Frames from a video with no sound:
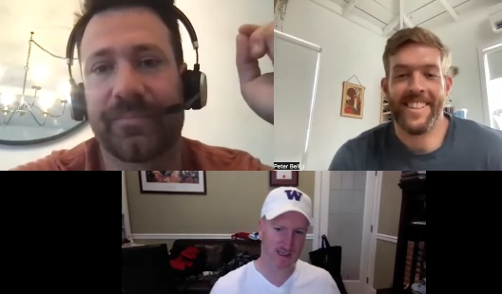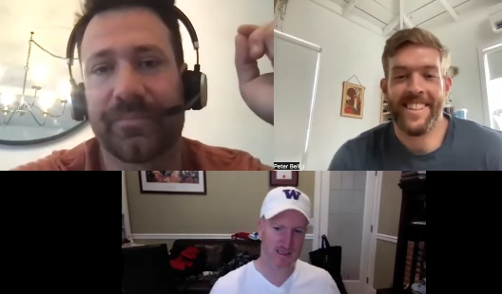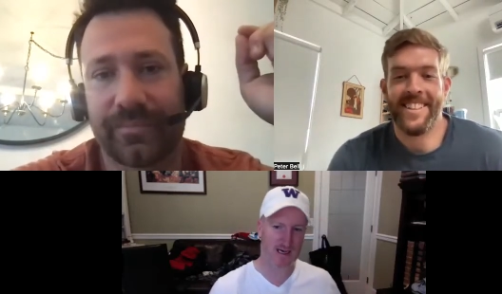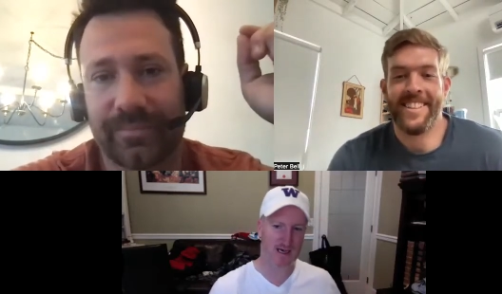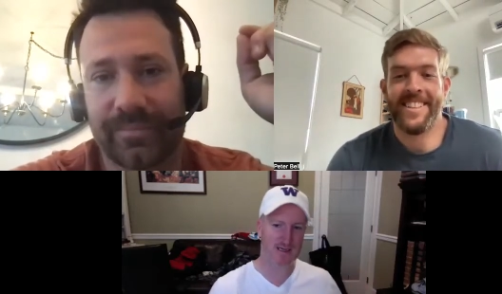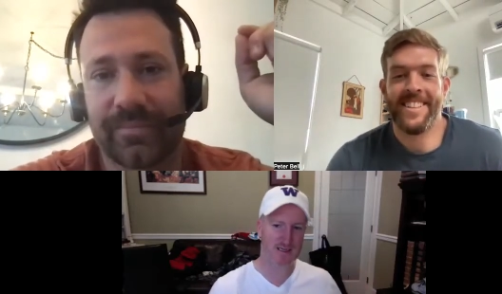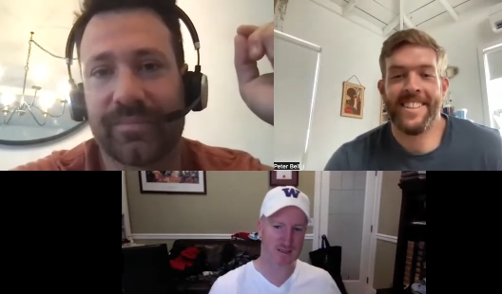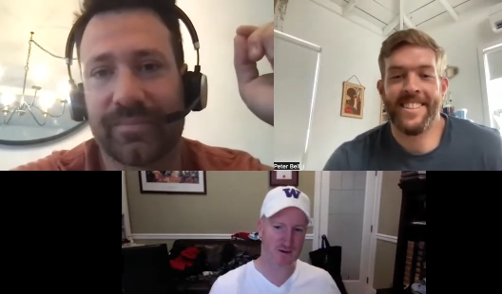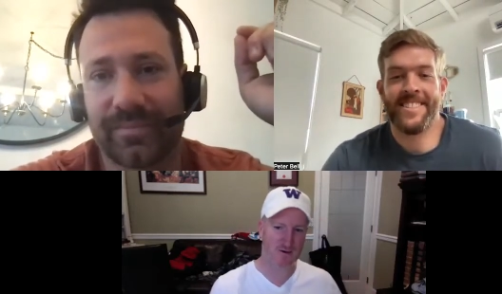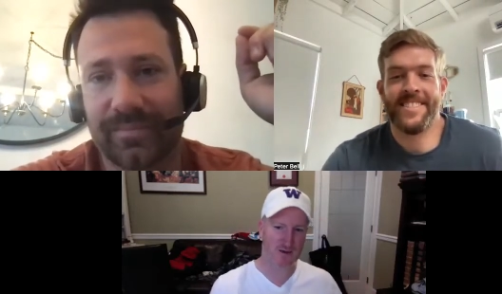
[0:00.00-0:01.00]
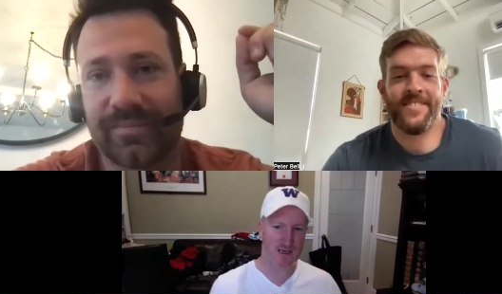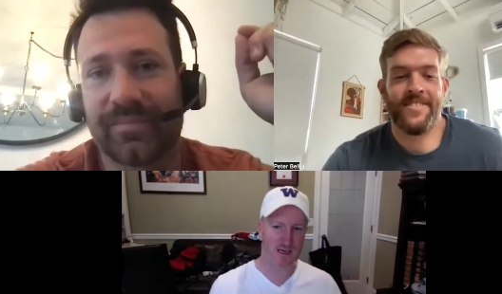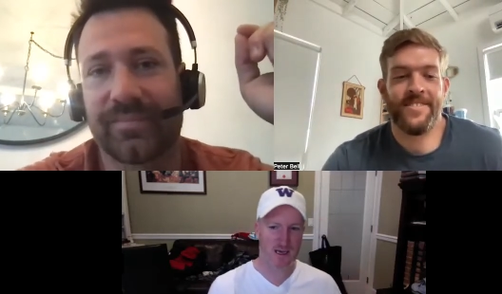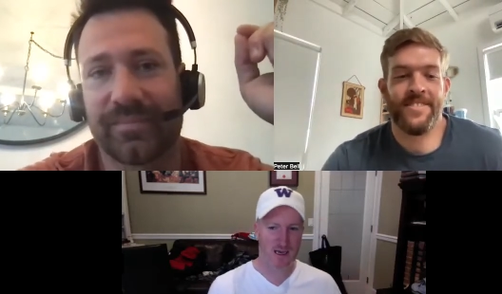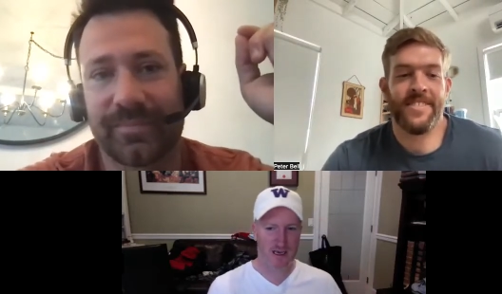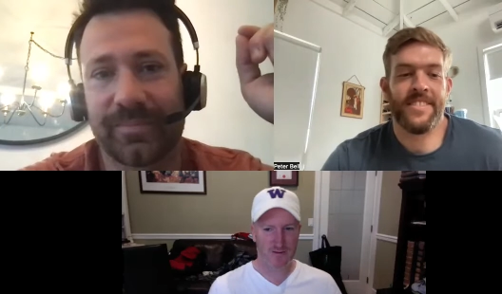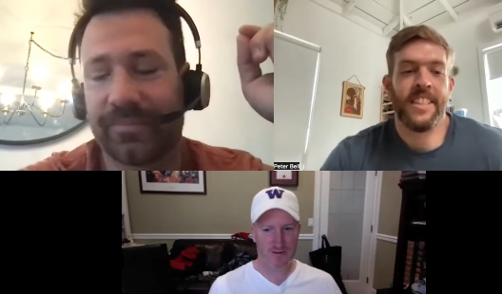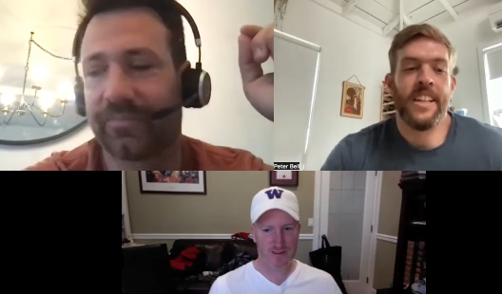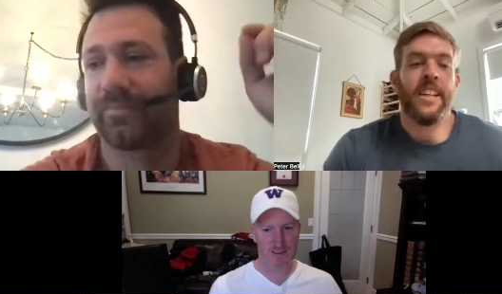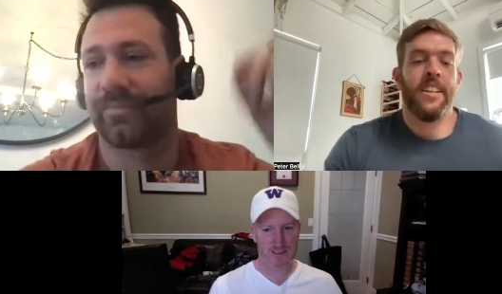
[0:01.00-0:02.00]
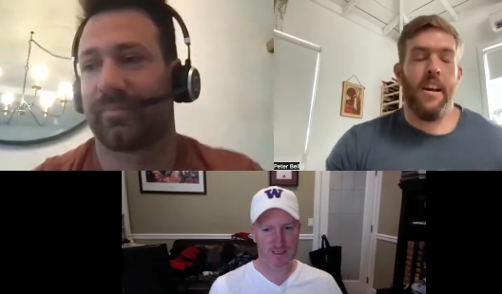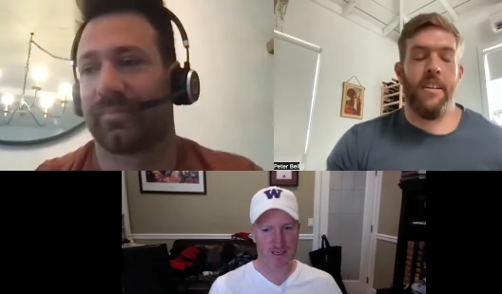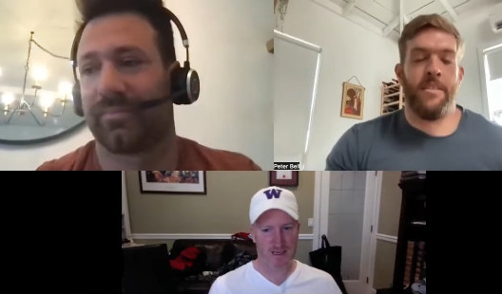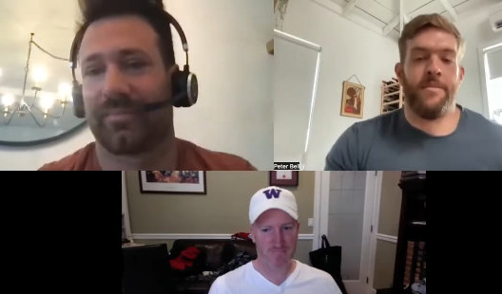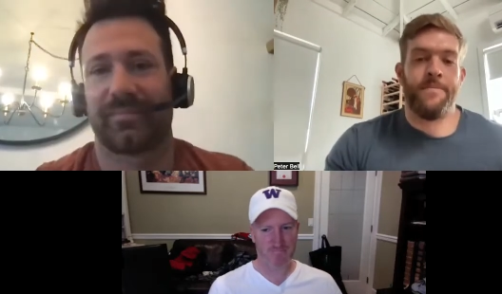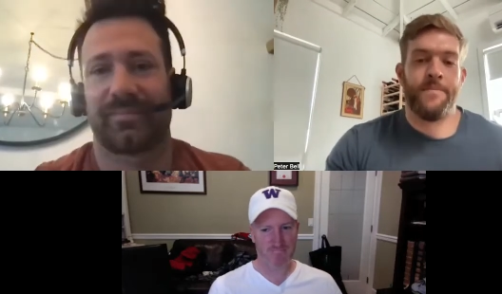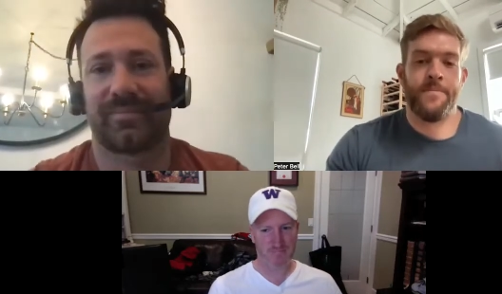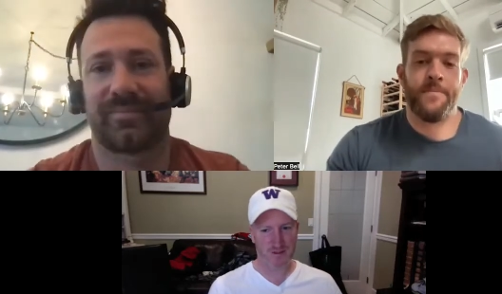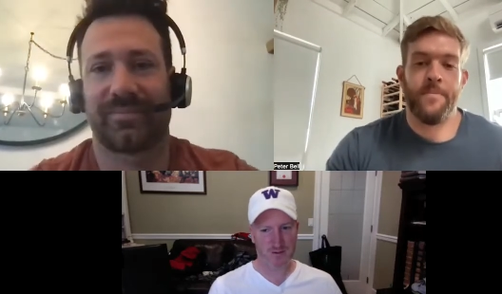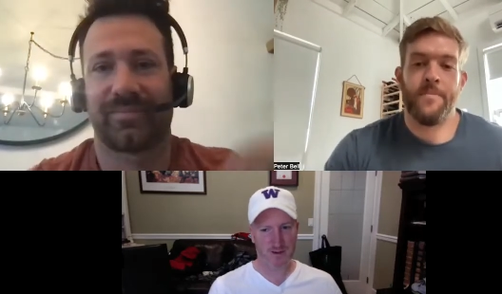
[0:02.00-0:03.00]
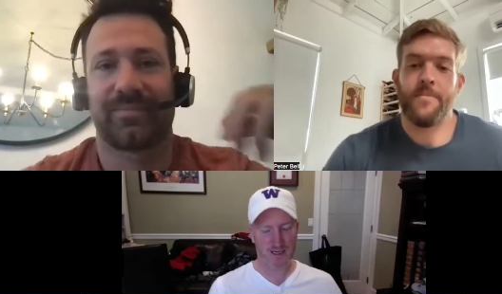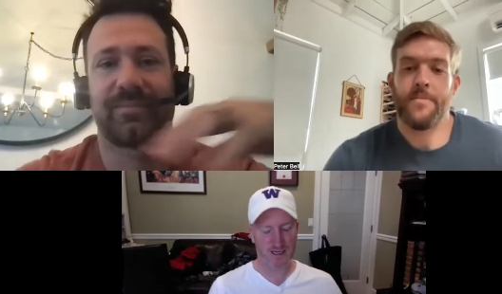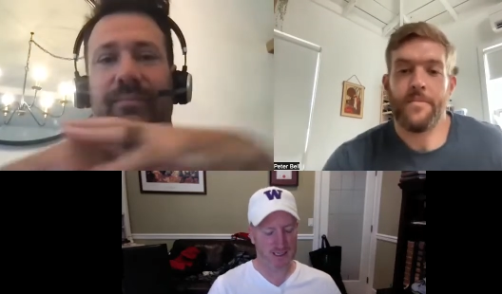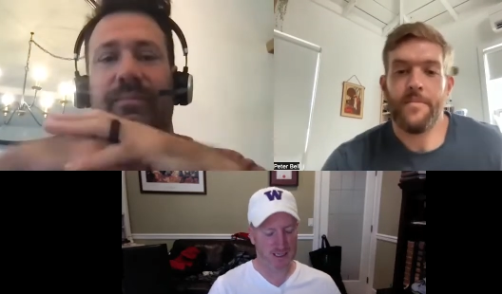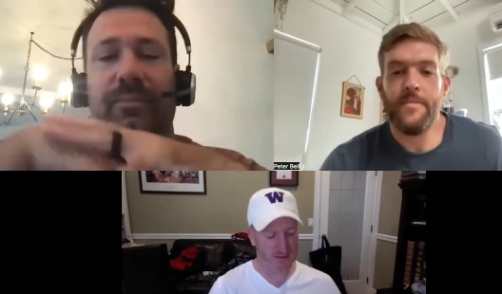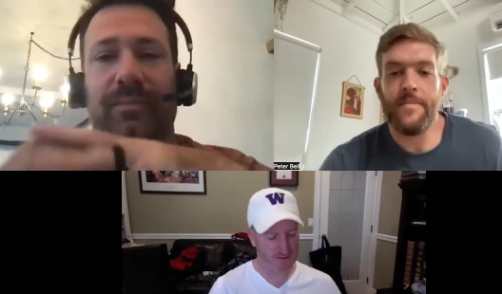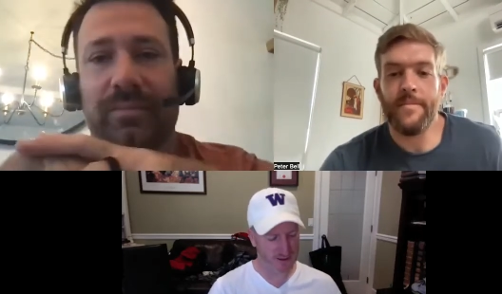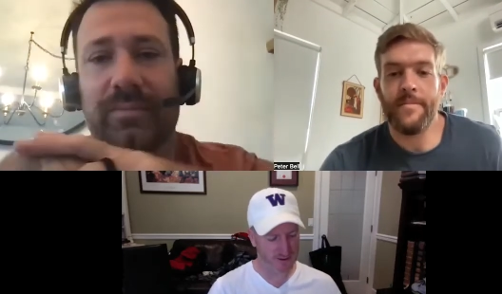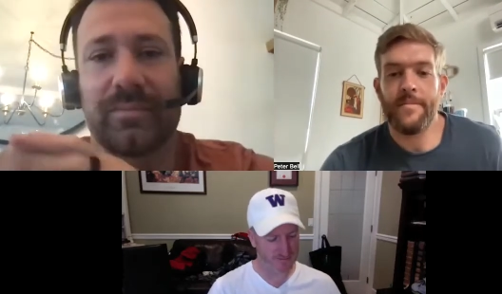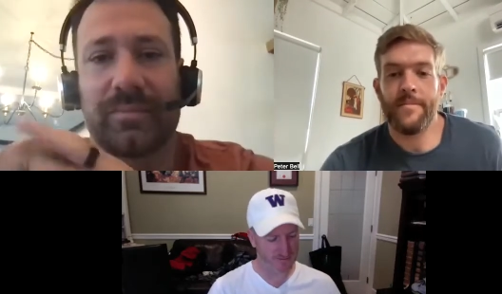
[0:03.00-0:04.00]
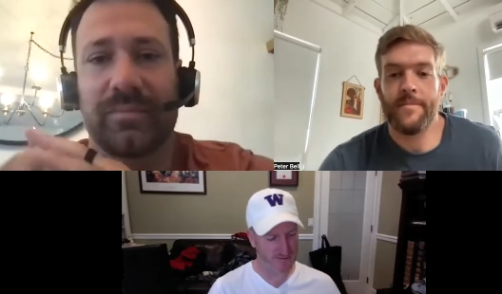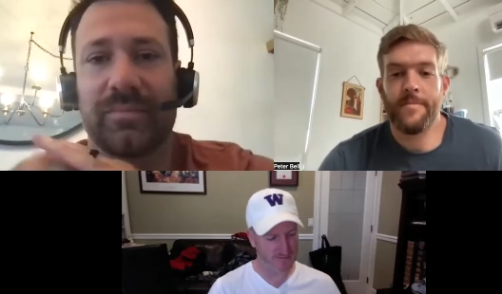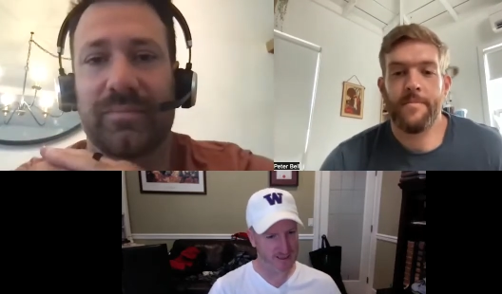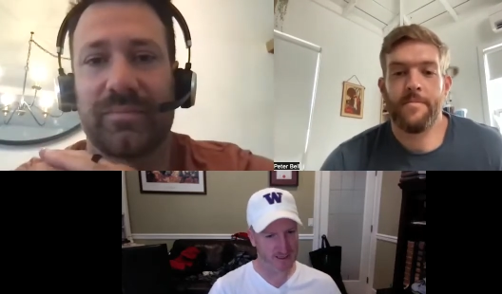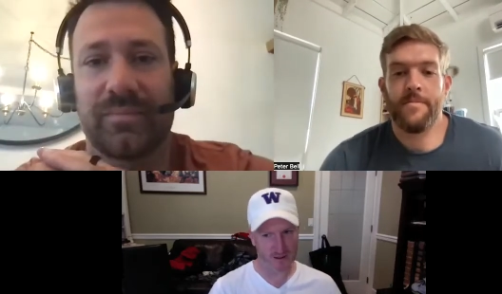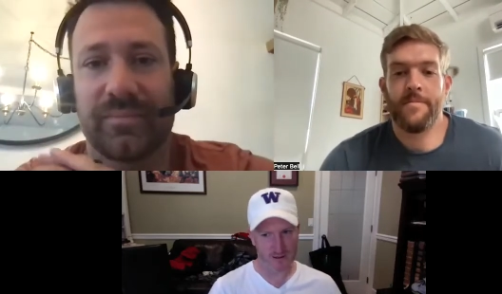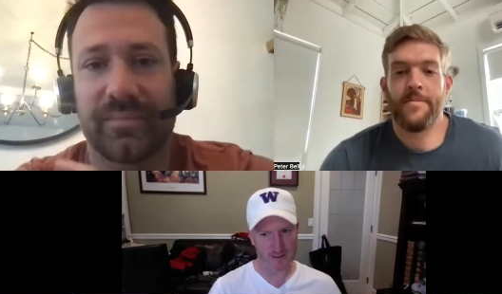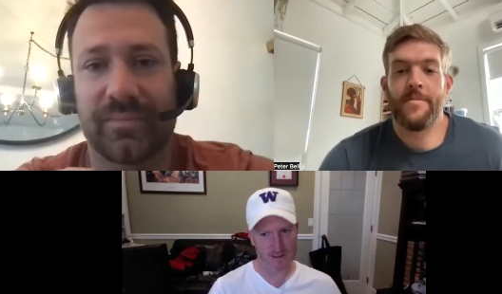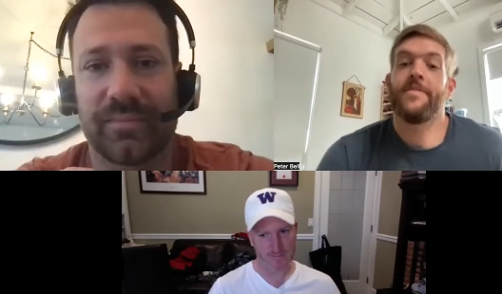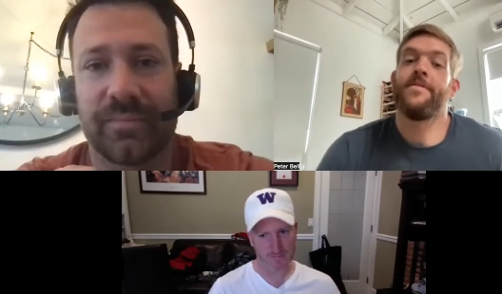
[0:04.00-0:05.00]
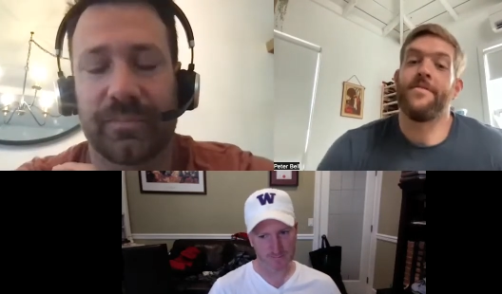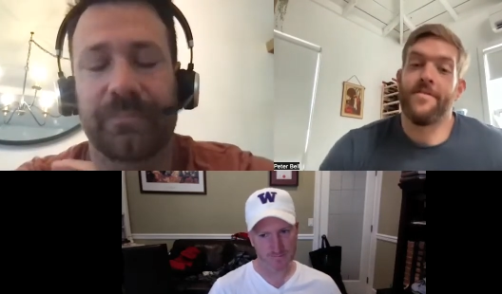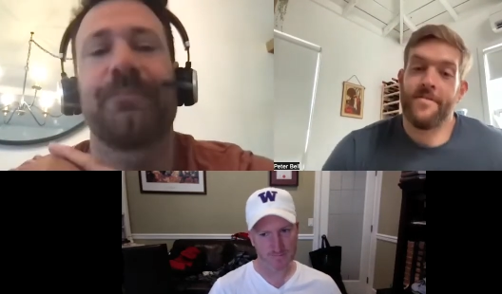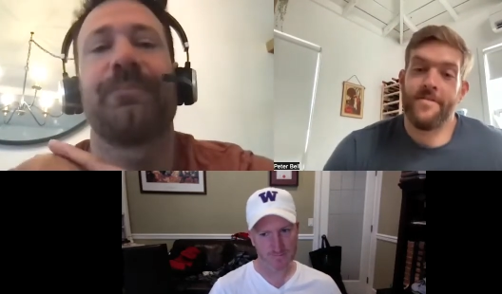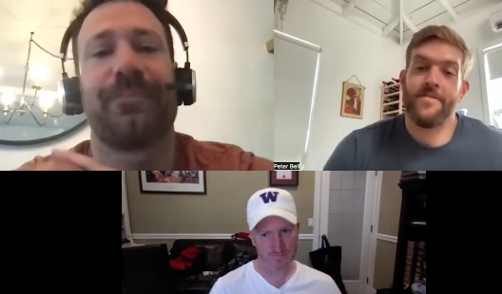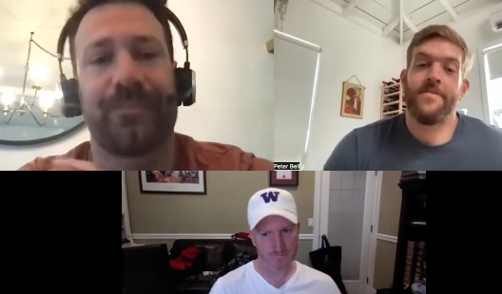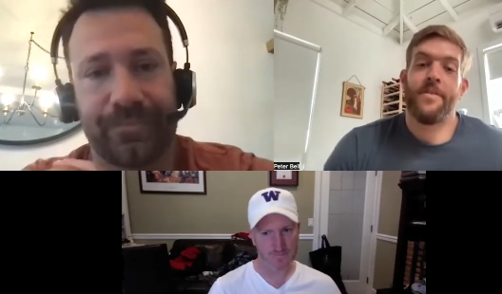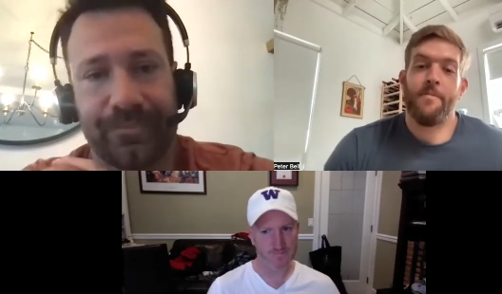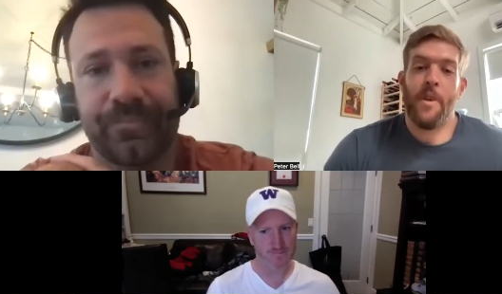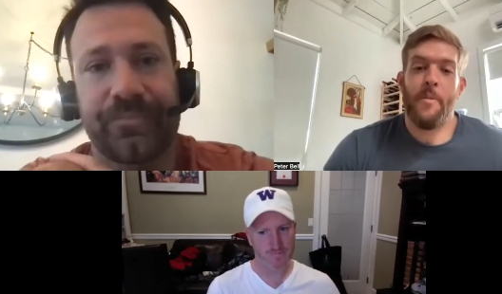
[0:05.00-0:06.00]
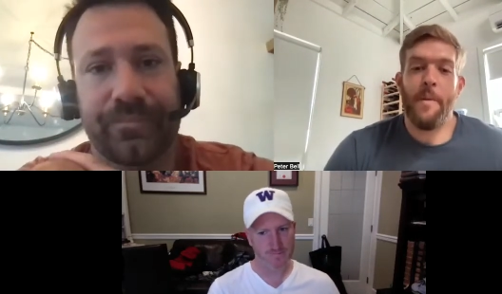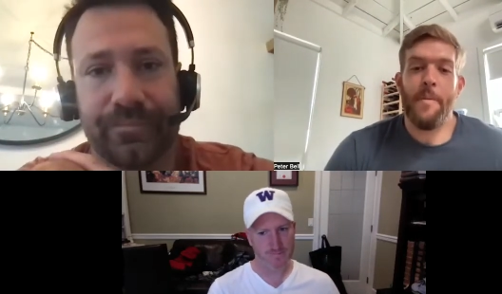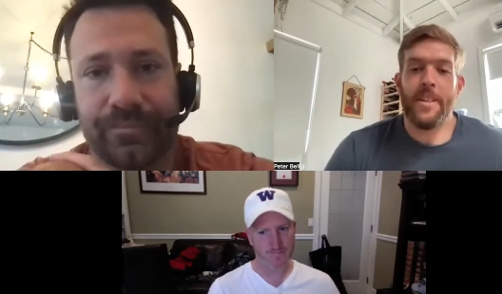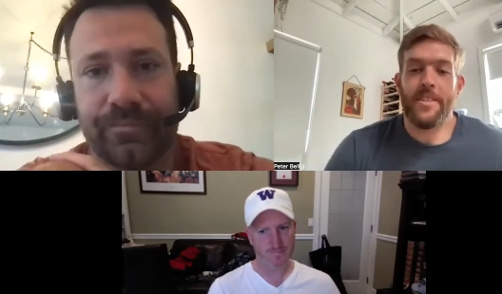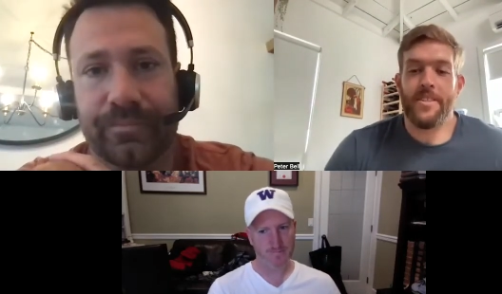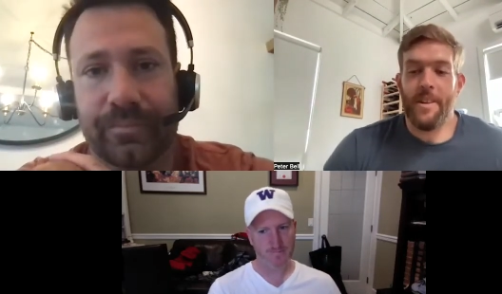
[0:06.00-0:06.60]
Speaker 1: died. So it was uh, too bad he didn't live another five, ten years.
Speaker 2: Hmm. hmm. And maybe